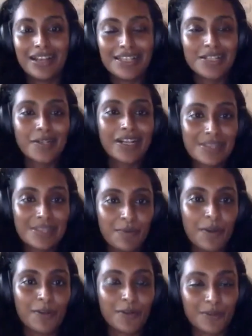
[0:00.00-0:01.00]
Let's create a
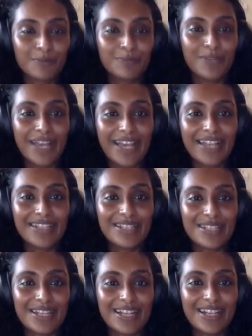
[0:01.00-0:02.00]
support group and,